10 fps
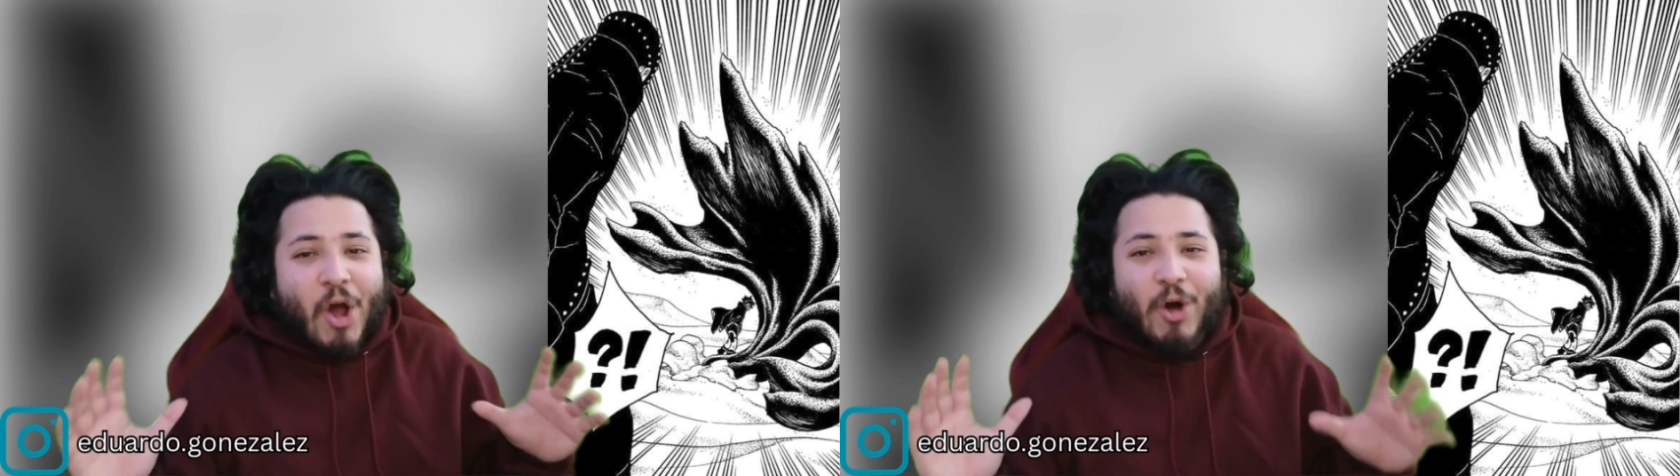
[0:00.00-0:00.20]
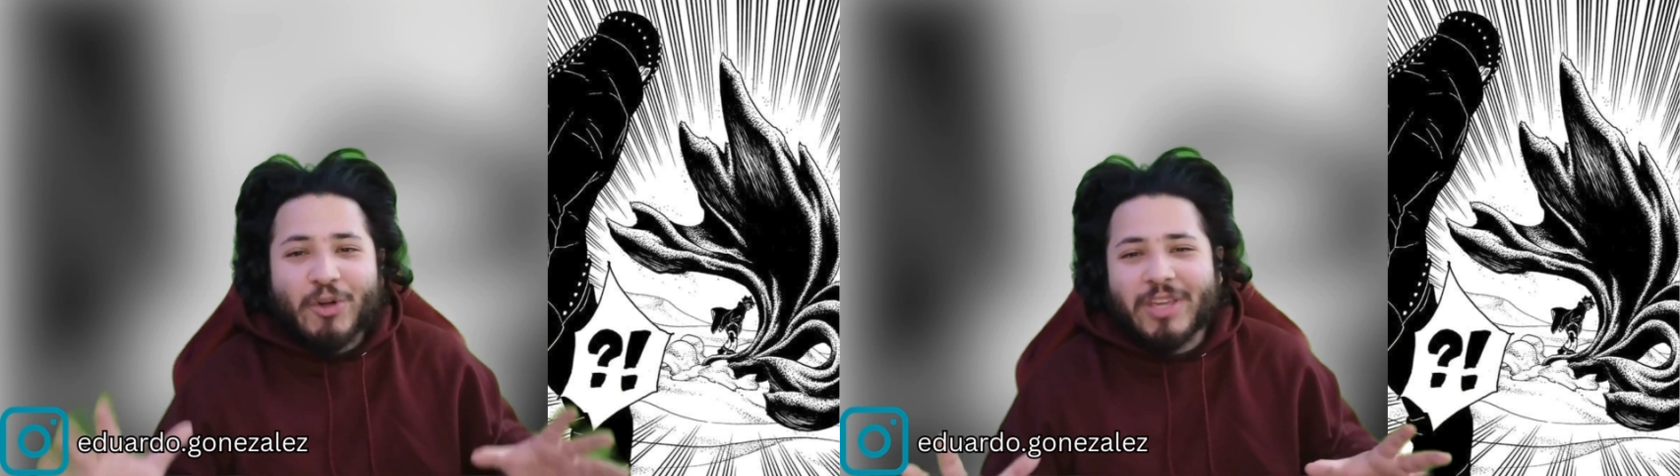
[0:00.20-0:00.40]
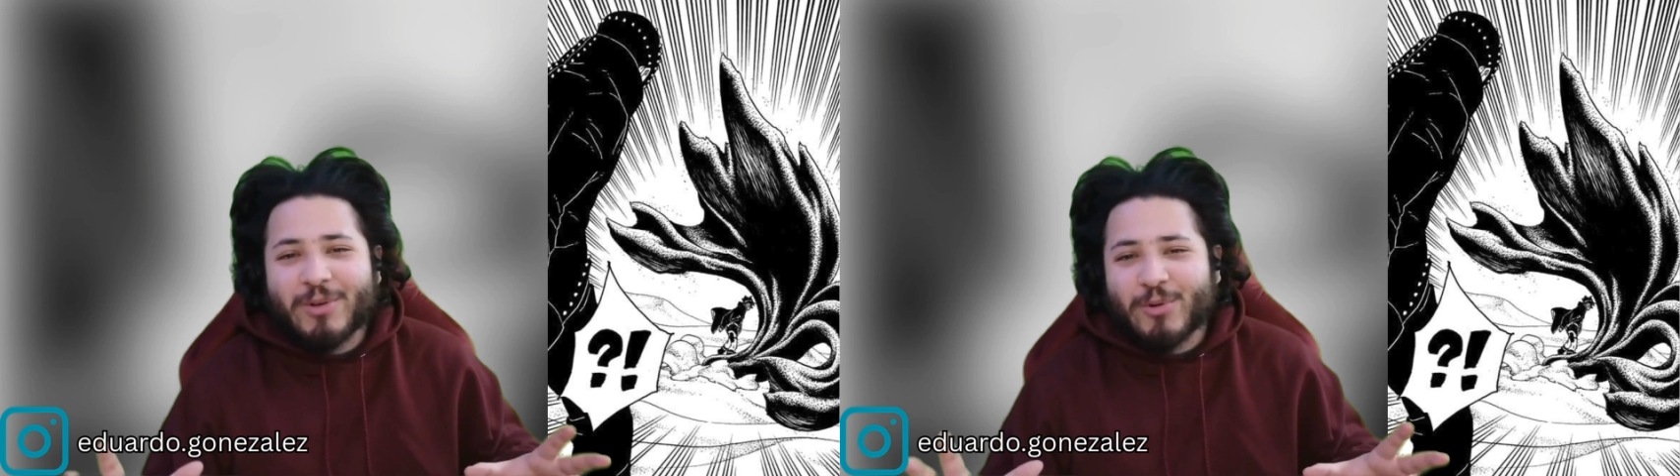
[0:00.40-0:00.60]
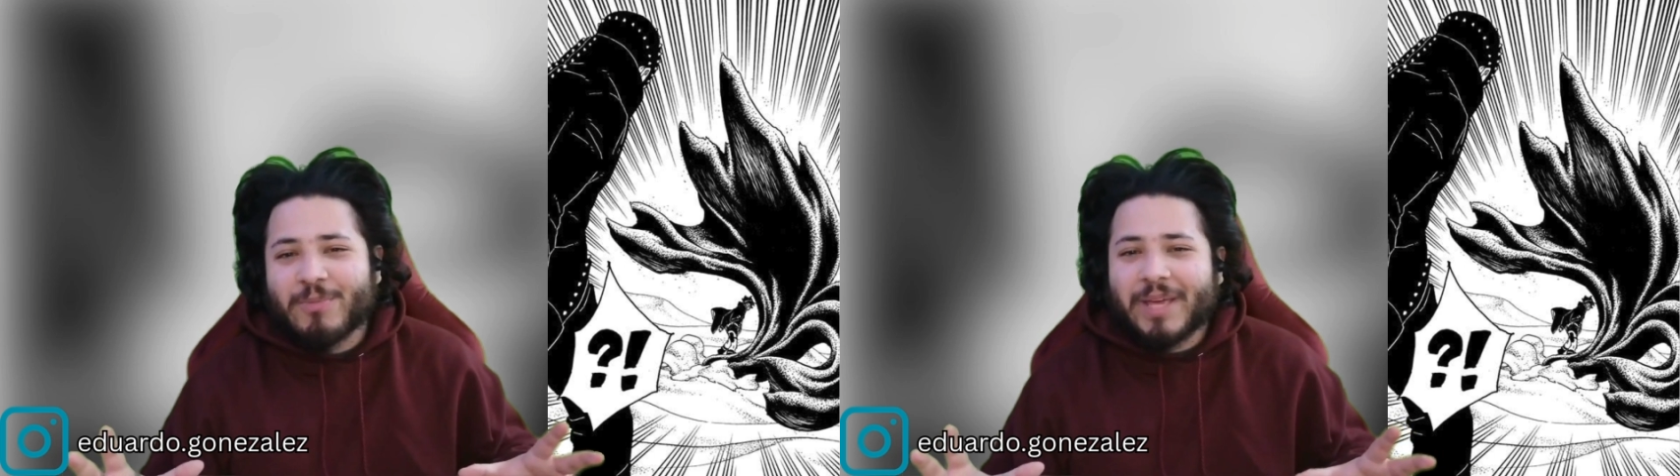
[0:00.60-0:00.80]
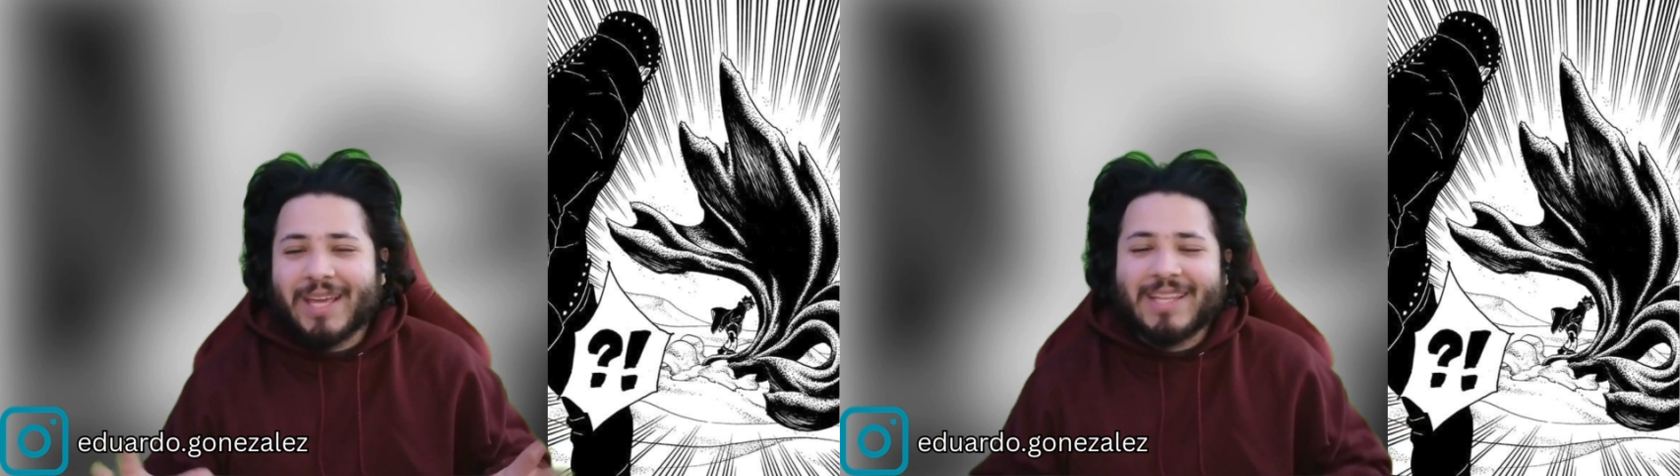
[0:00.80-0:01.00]

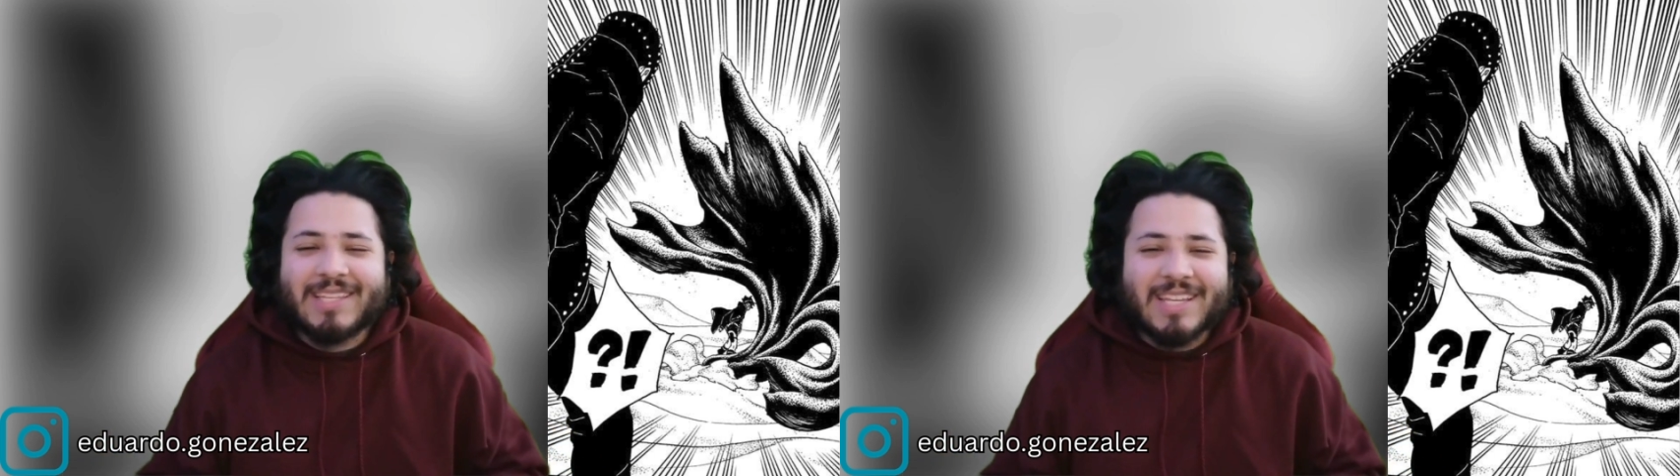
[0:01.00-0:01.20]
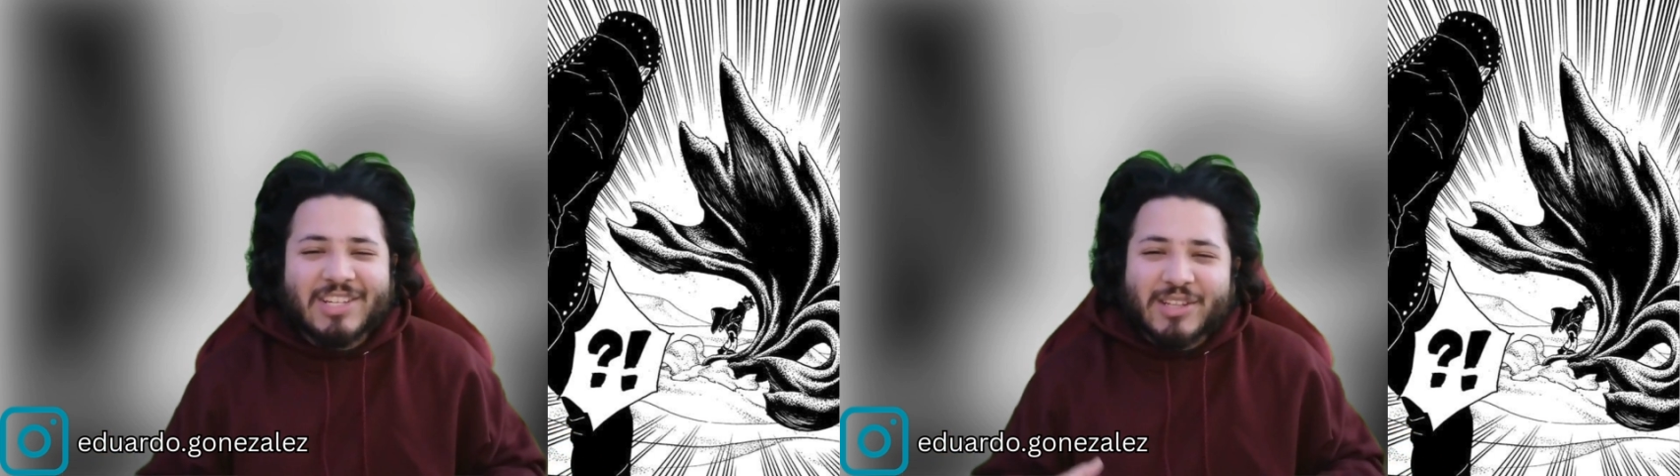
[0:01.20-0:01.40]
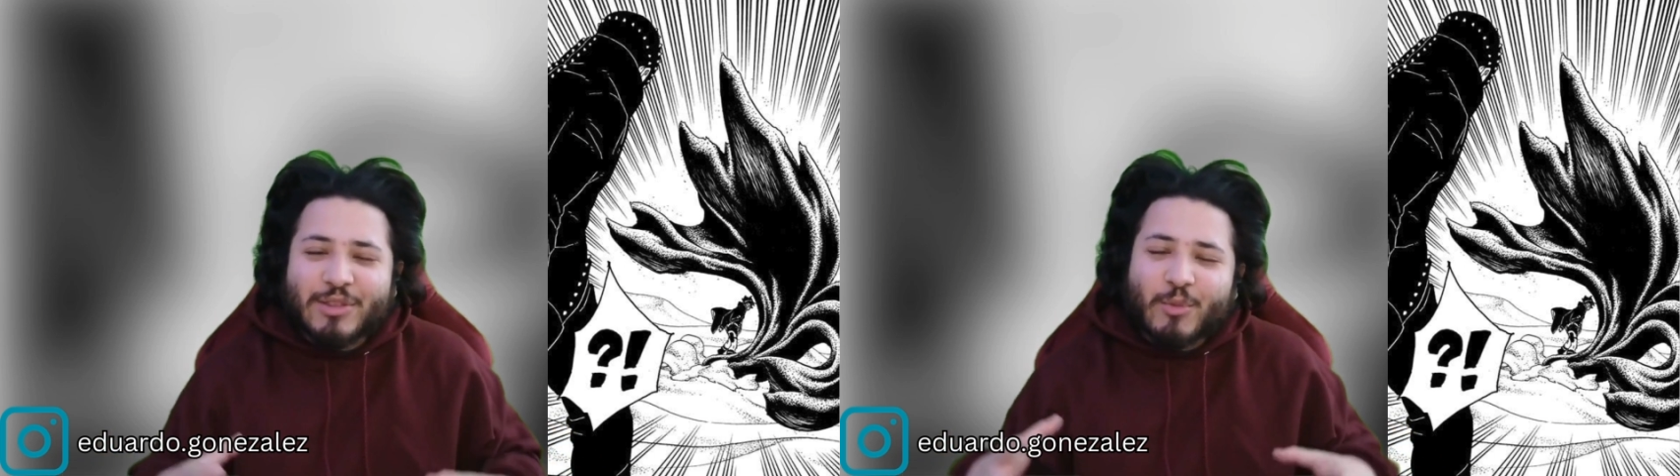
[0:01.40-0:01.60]
Ohirume, and essentially